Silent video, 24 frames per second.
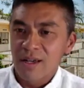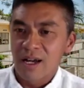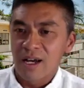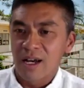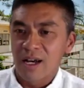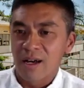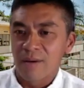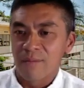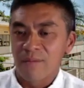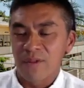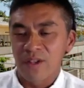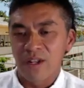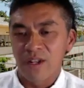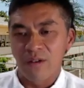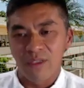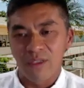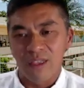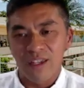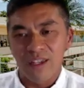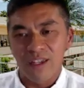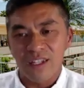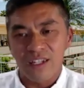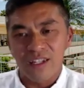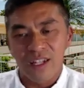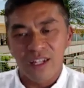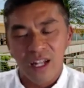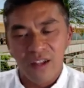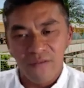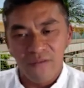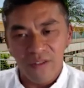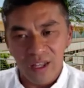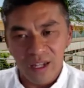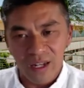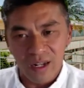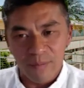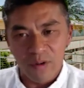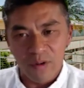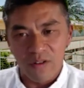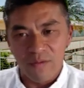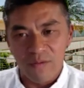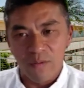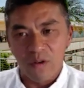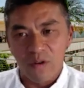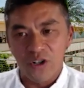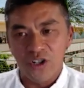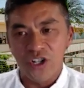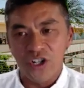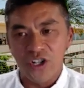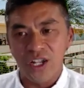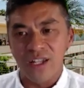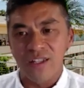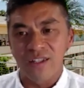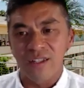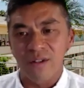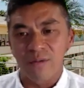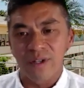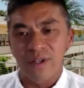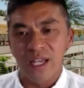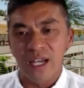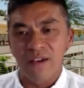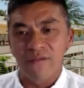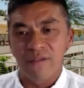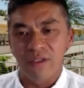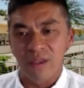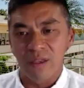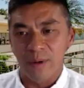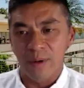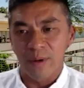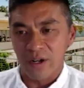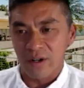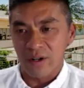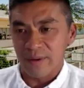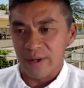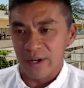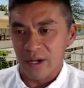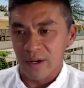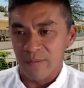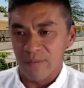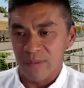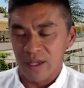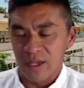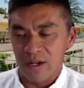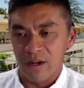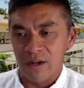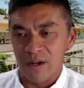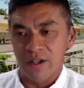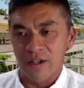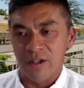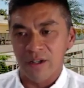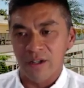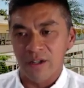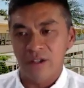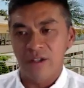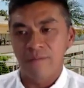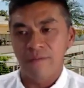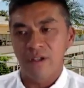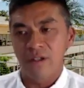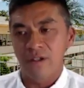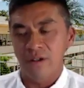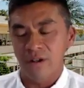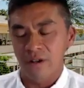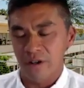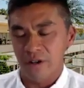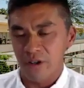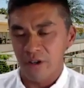um, you know, that's a significant number more genes that we have in the microbiome than our, in our